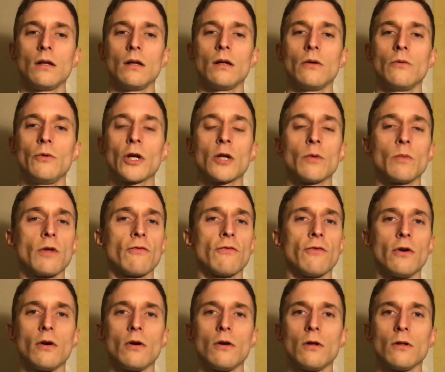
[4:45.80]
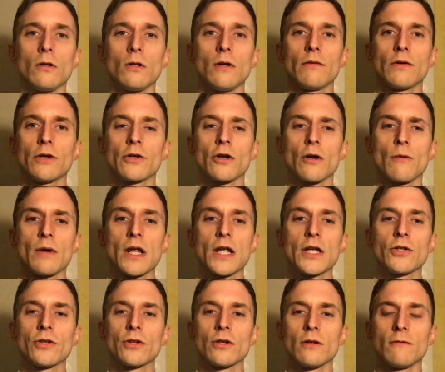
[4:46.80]
We can be full of a
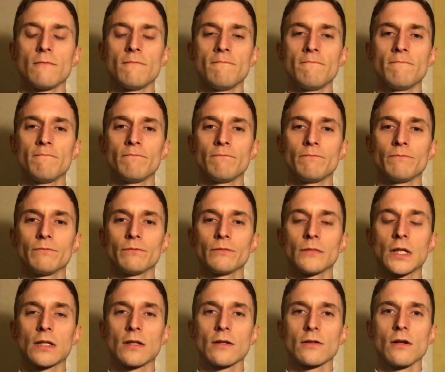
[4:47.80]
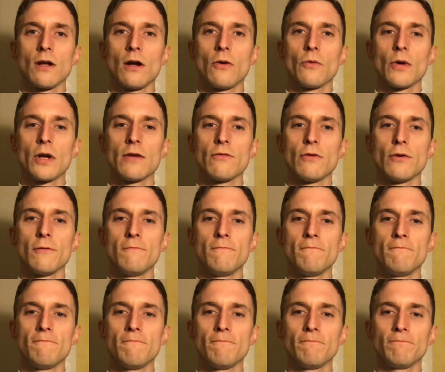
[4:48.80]
determination that does not waver.
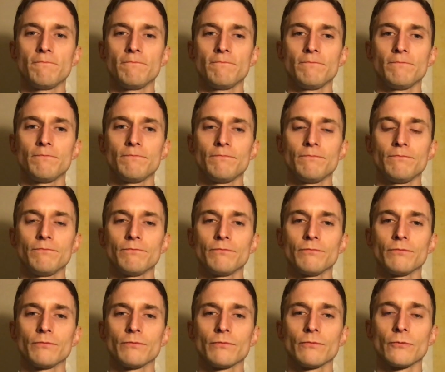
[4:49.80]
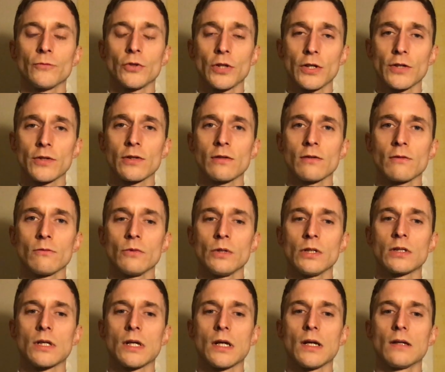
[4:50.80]
For this we
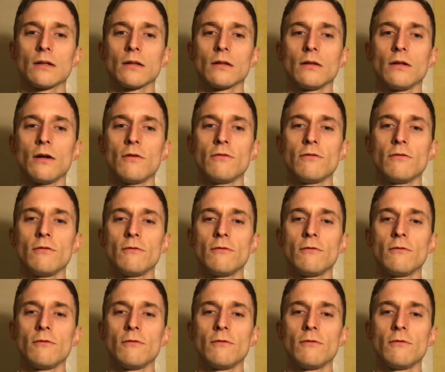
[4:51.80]
stand in love.